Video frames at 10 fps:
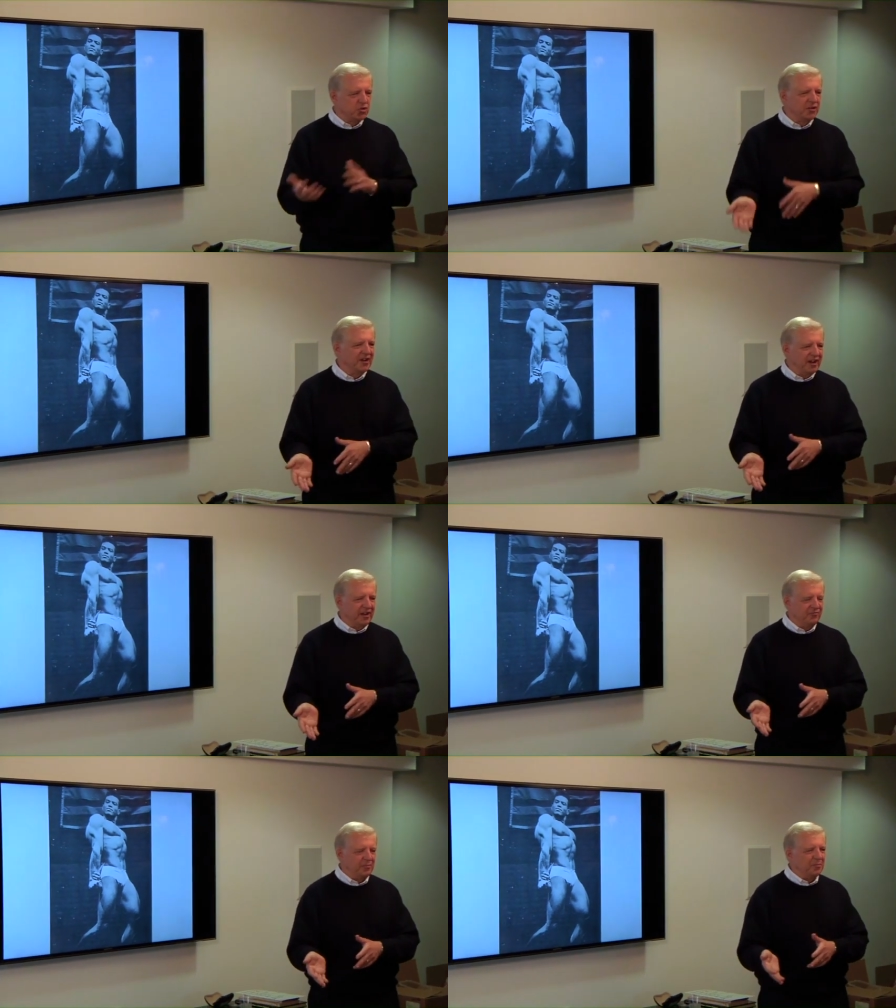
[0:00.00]
joined the
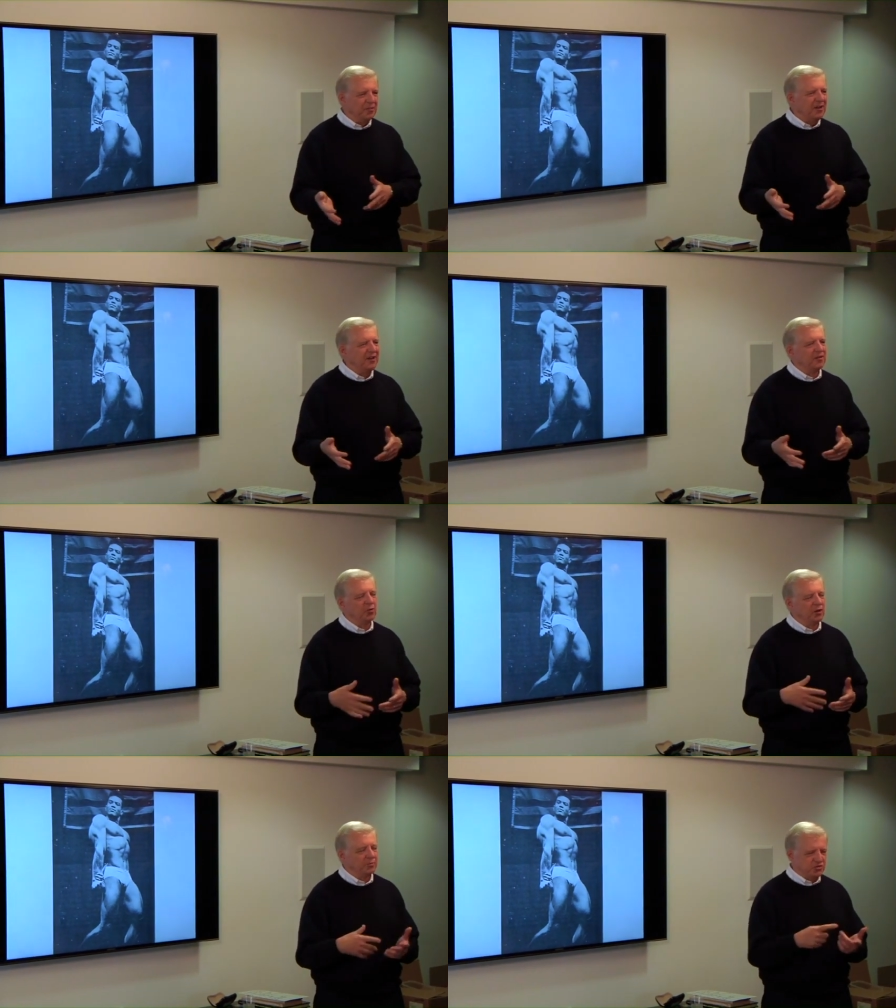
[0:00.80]
IFBB,
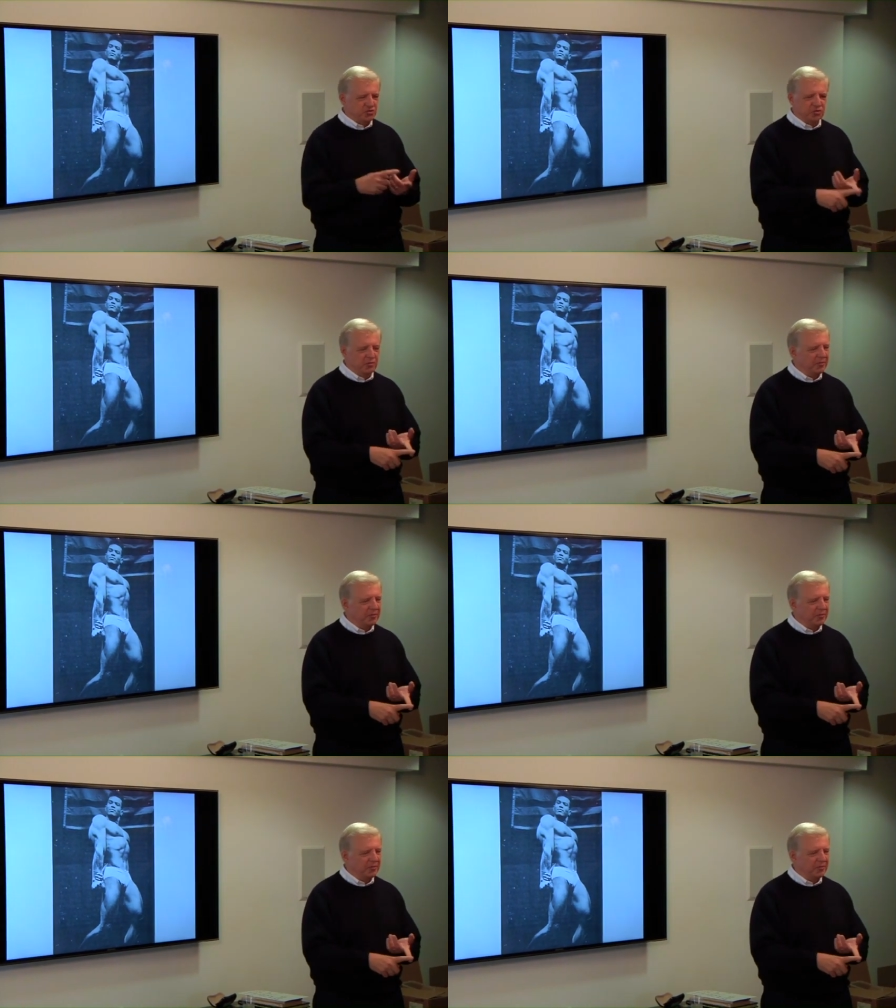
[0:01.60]
and won Mr.